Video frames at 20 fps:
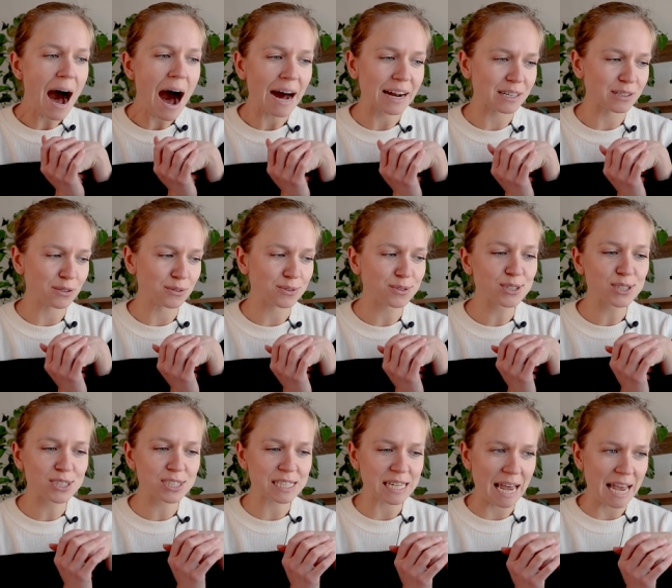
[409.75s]
I don't know,
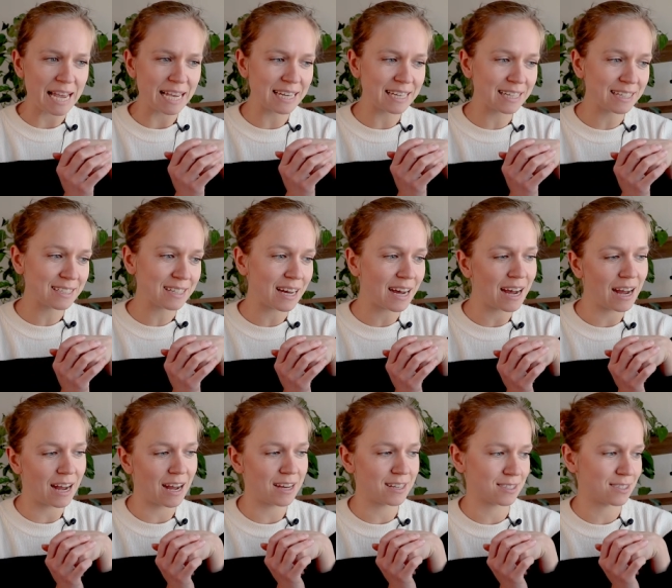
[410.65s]
just saying it,
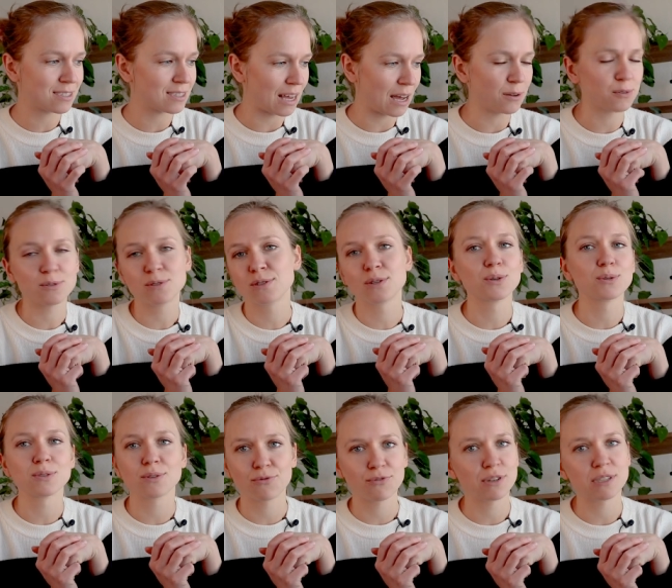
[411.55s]
I sound so
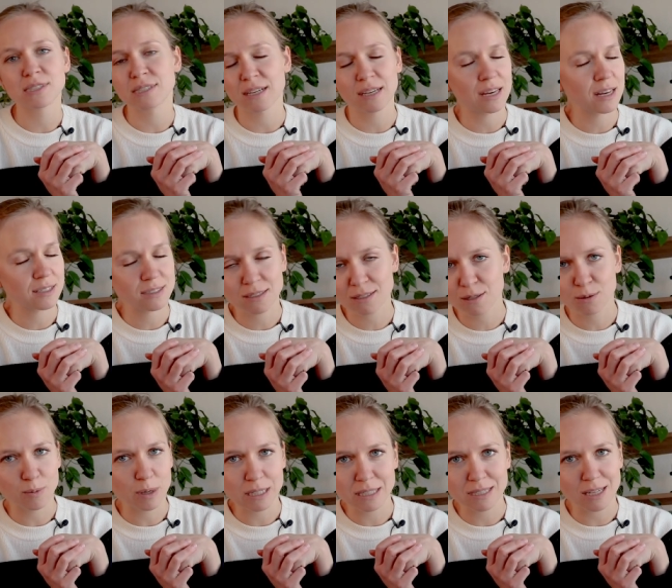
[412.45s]
sophisticated
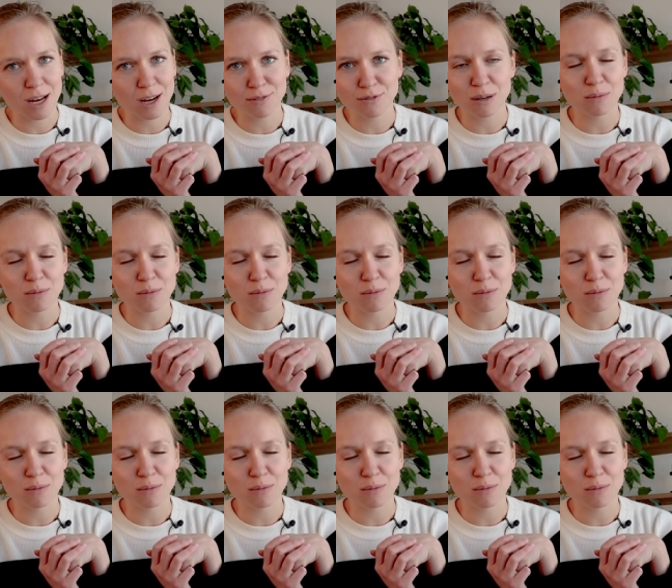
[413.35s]
to myself.